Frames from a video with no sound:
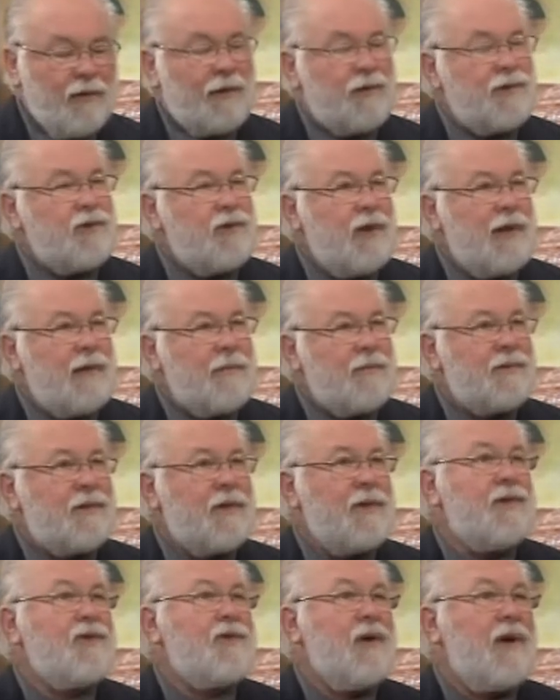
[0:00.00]
and James
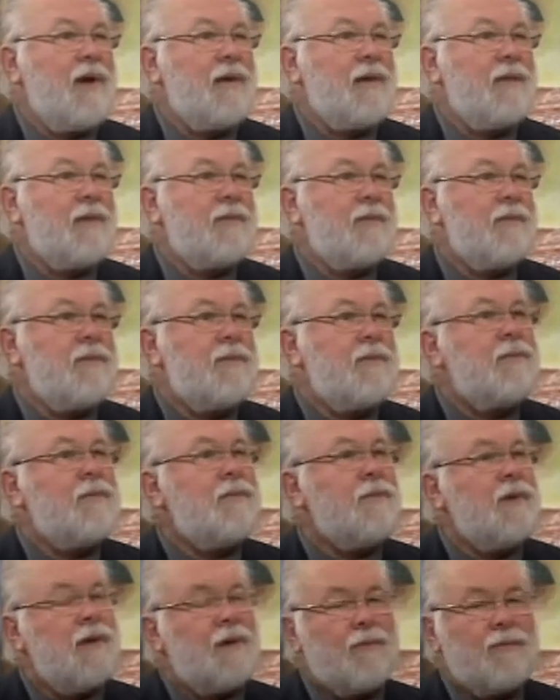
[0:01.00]
and John
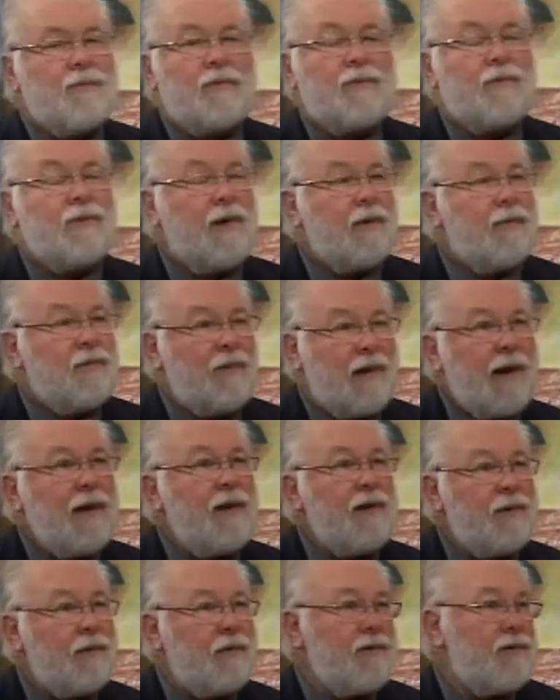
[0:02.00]
uh, were
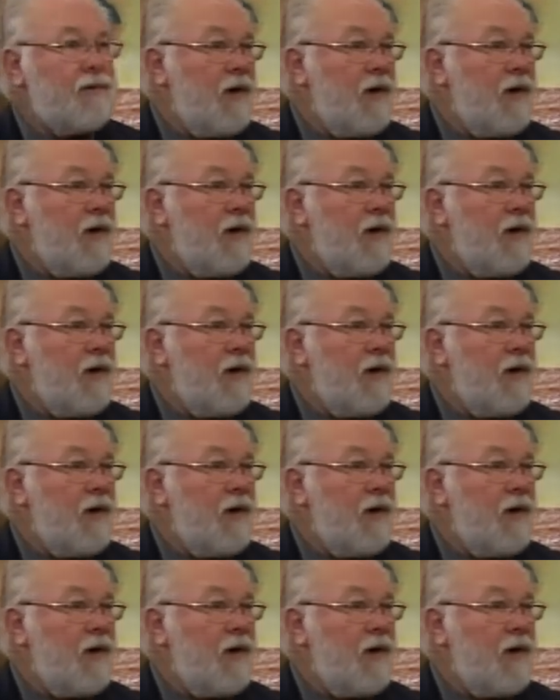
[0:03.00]
writing to.